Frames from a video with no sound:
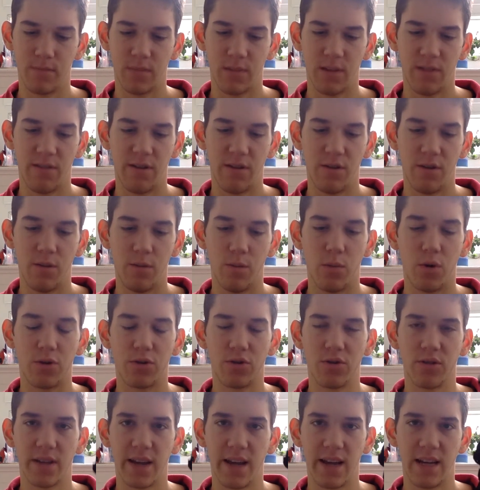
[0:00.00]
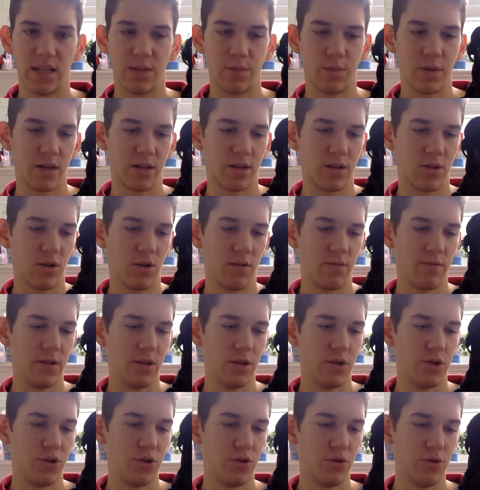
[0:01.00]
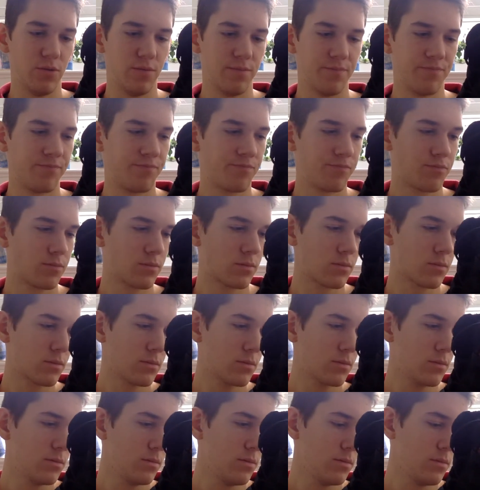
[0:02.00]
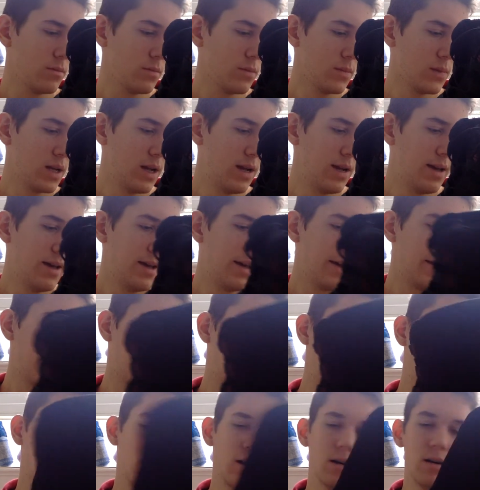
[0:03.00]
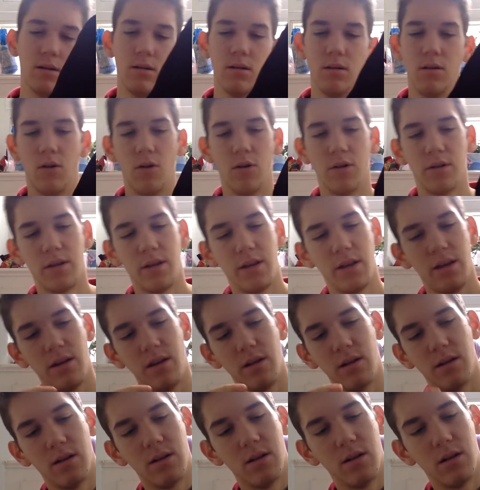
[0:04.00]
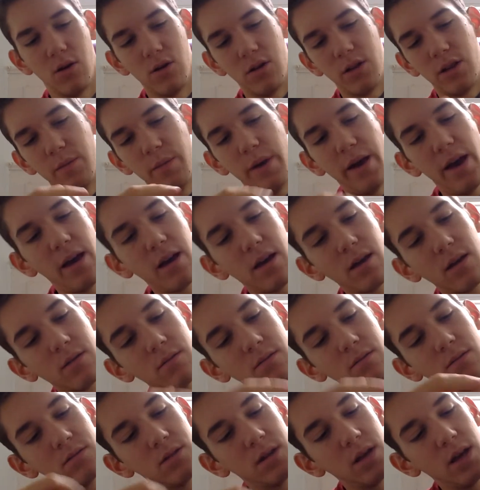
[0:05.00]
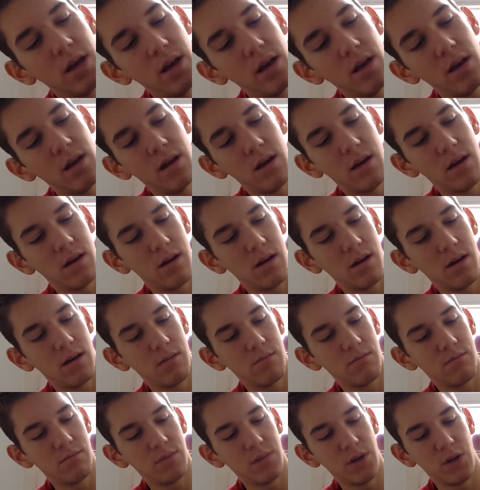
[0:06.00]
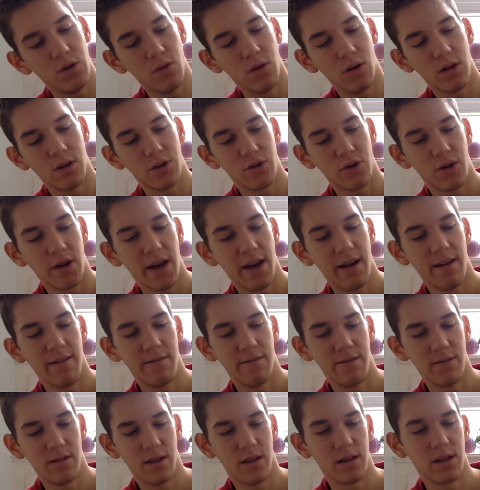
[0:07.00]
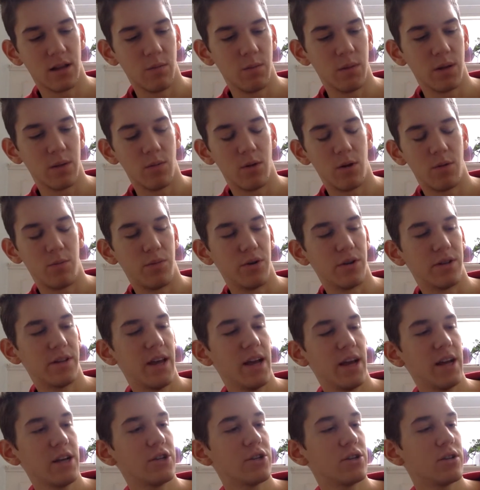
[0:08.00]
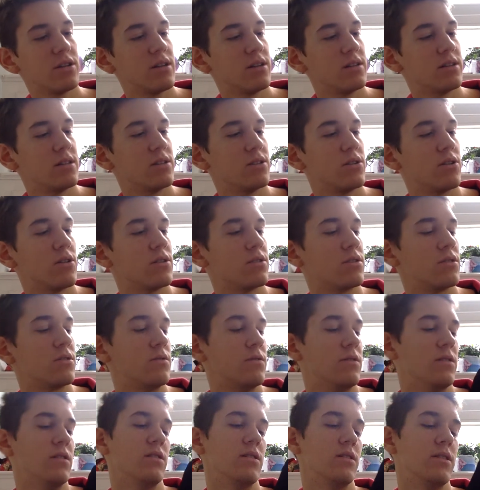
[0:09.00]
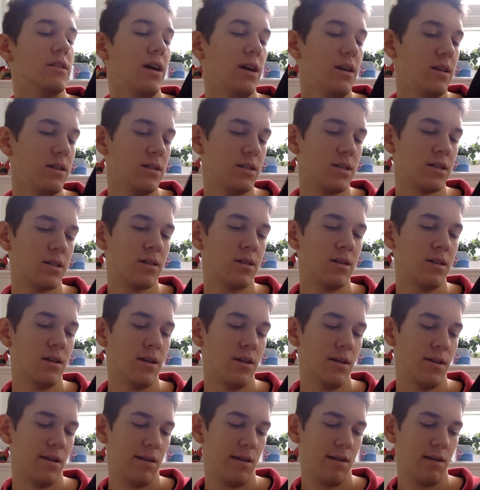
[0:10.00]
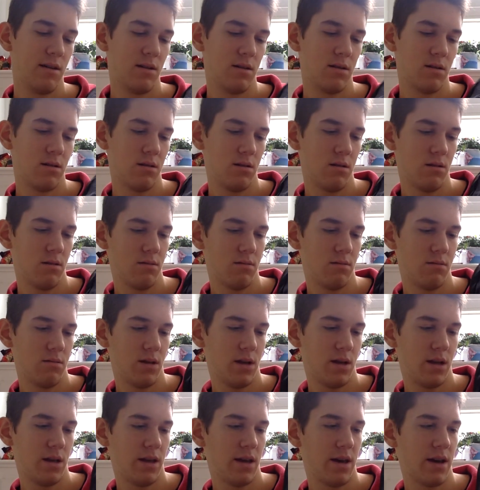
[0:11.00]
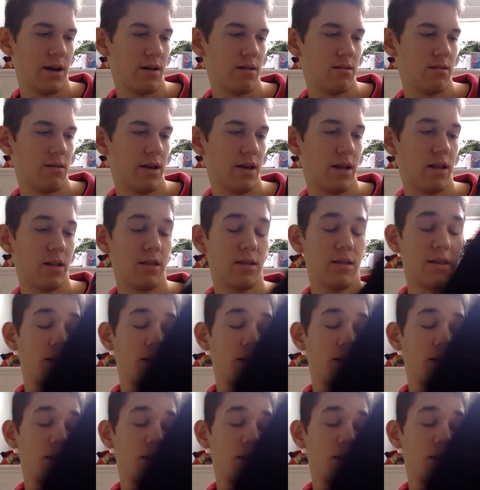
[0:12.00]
very important aspects of this shoe. Yeah, on the back, you also have a little bit more protection. This is also really nice. And yeah, and